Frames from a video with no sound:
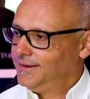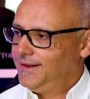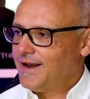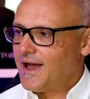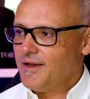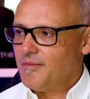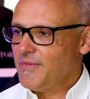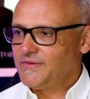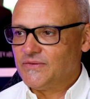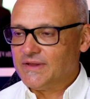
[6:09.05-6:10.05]
and I
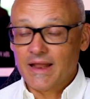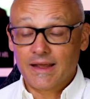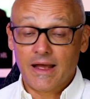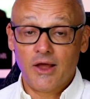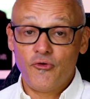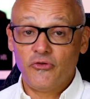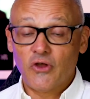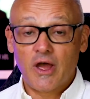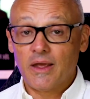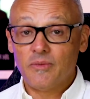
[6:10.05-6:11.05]
must have said like 100
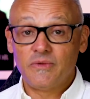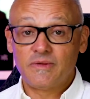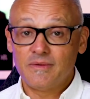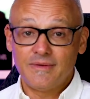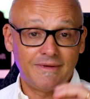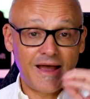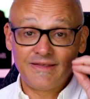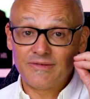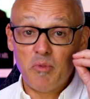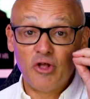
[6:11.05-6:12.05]
times, I
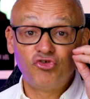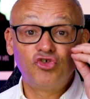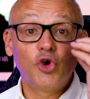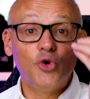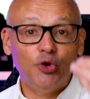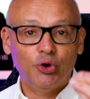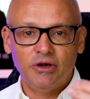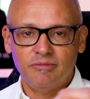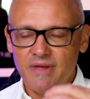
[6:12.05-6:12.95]
smell so good.